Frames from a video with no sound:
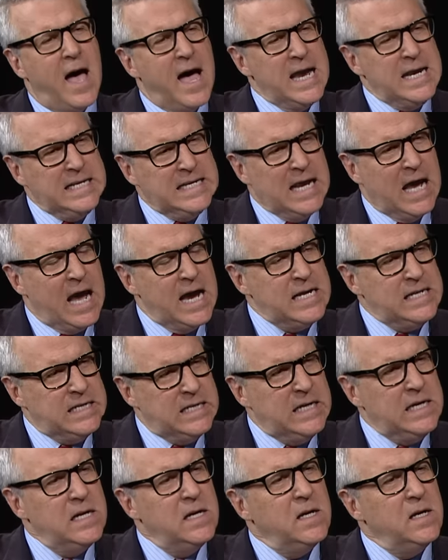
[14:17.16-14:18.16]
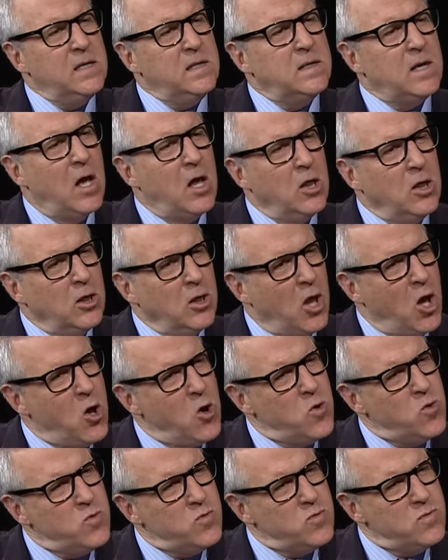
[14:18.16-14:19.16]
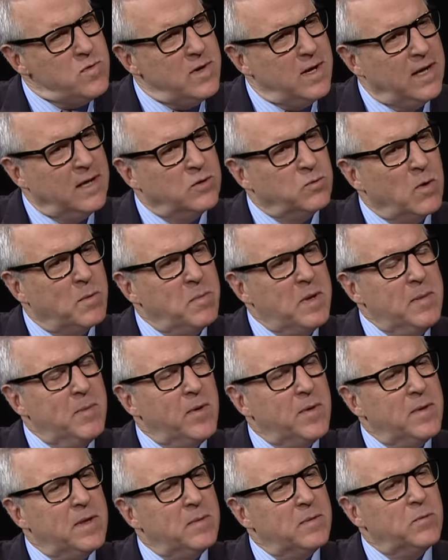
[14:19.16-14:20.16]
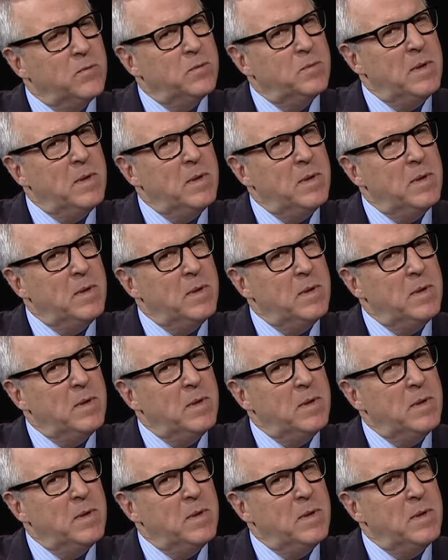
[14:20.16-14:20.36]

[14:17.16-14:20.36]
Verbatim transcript: I, ideas alone, it's what people,